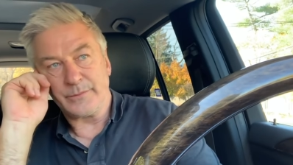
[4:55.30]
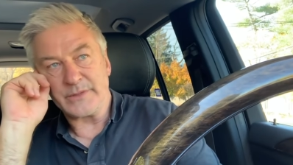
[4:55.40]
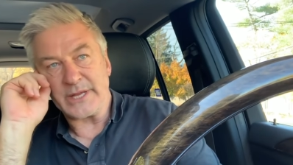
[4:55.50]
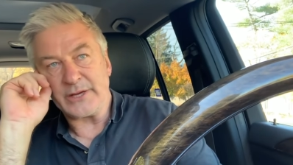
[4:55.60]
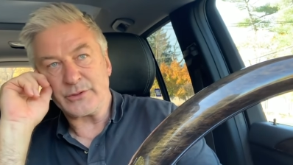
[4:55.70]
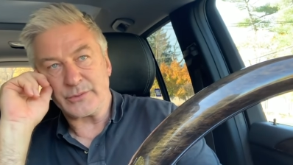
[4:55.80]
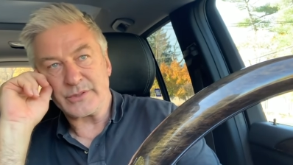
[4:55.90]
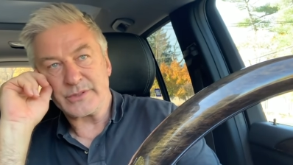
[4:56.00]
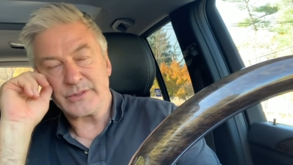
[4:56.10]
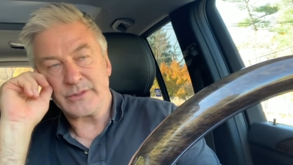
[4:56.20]

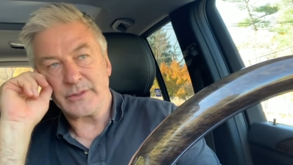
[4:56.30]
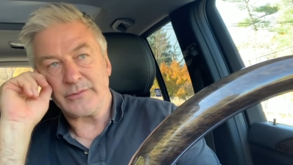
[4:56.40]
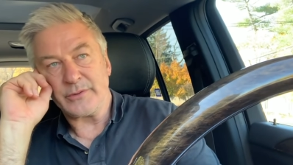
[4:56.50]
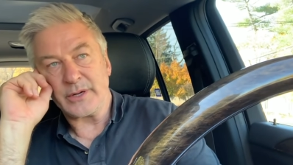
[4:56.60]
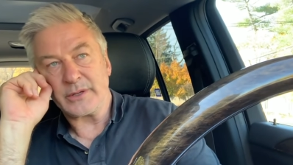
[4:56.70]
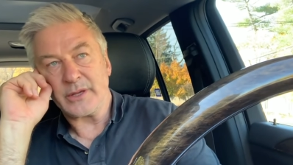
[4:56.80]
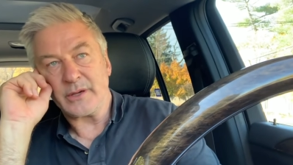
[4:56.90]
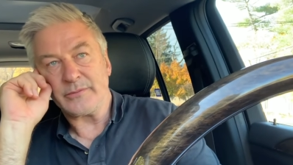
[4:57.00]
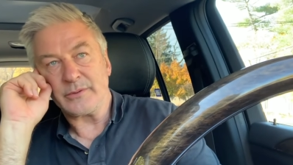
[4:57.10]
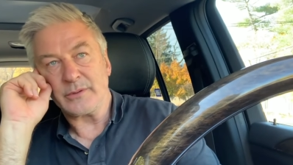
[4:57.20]
dangerous if you're not
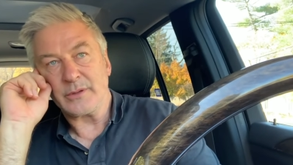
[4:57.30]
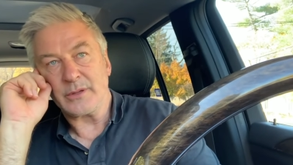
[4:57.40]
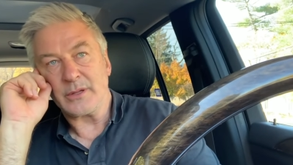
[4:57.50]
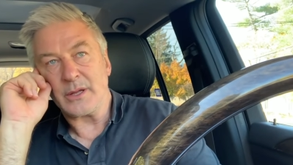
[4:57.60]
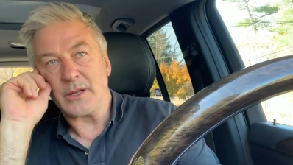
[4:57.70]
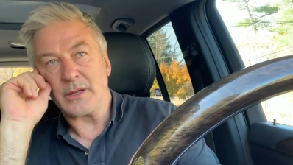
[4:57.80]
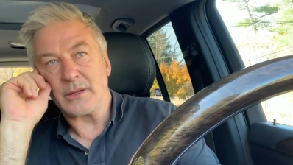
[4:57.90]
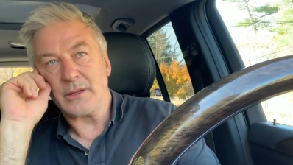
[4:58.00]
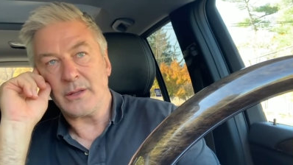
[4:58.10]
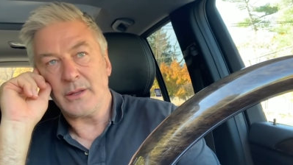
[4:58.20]
careful. Uh,
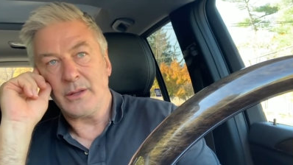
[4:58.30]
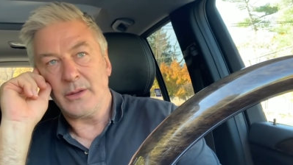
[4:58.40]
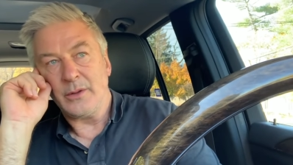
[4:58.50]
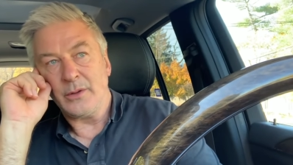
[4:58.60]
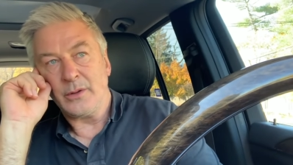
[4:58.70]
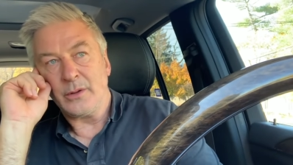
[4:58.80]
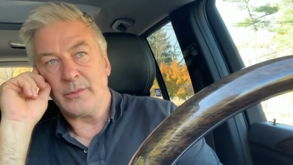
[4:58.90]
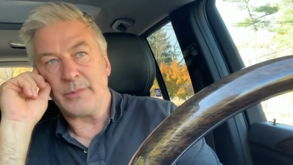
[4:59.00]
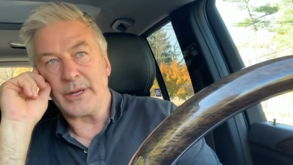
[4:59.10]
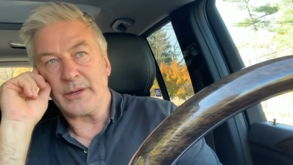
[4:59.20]

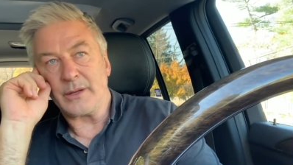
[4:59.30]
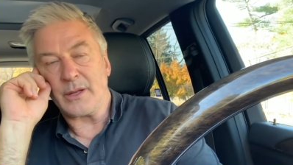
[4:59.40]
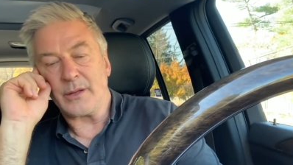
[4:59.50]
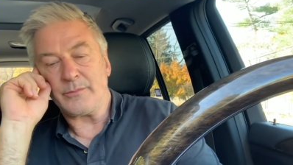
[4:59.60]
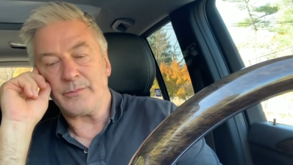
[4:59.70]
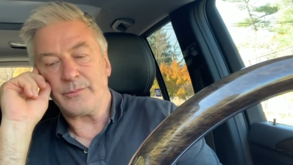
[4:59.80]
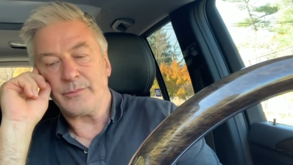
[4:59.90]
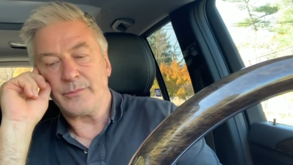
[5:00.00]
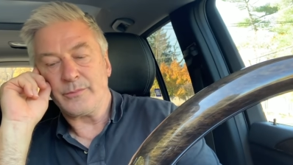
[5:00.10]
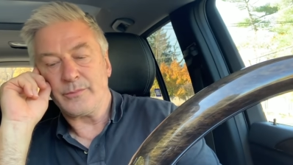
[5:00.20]
but um,
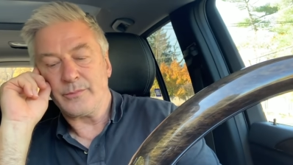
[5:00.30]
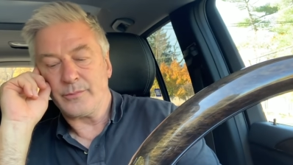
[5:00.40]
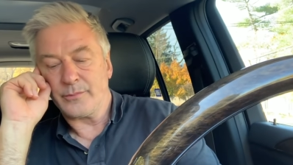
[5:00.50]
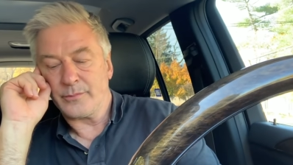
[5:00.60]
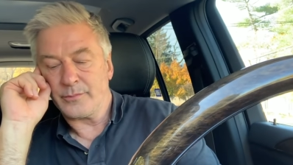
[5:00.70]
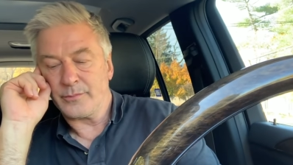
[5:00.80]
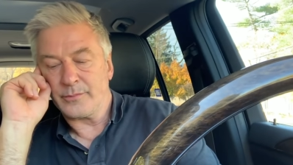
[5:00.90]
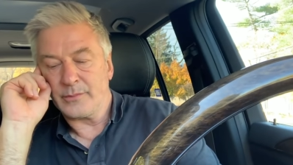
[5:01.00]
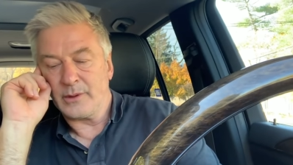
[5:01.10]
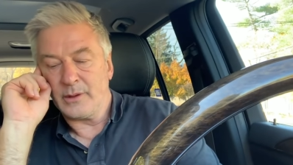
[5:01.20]

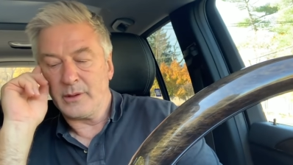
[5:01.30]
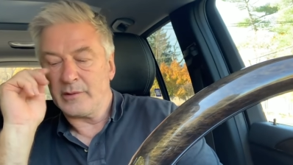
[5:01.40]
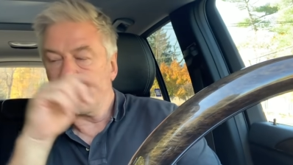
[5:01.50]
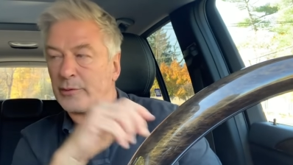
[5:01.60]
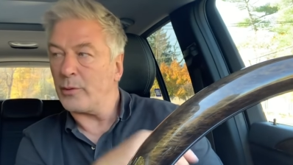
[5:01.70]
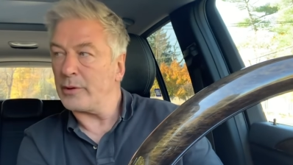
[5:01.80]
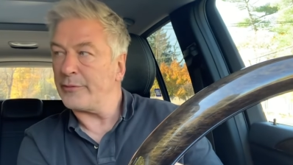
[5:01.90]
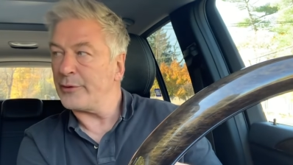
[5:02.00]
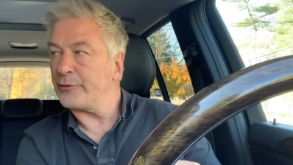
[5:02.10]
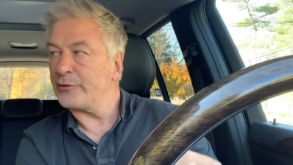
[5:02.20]
for all of
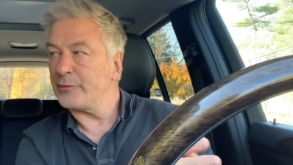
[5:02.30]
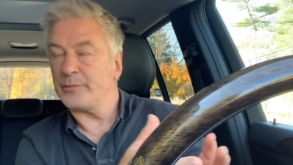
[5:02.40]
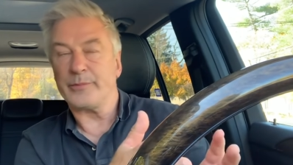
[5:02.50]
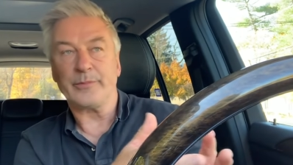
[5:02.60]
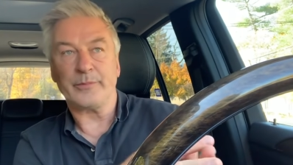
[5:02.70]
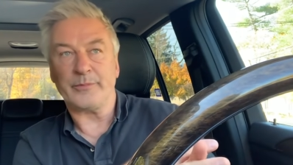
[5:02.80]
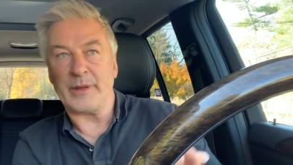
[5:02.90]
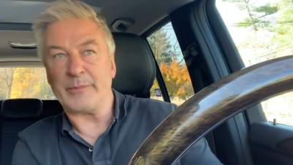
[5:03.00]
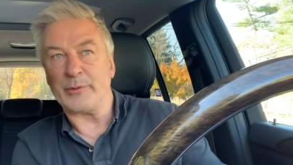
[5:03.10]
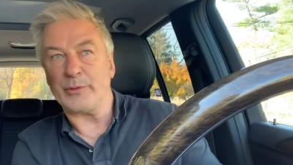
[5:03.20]
those
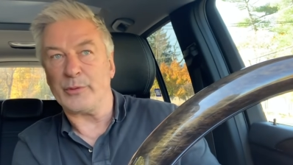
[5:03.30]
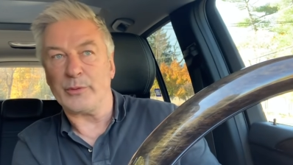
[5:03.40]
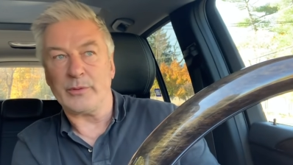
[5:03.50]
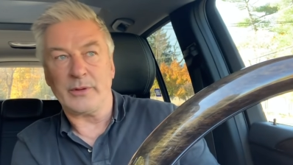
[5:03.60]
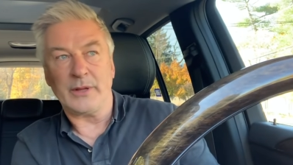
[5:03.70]
people who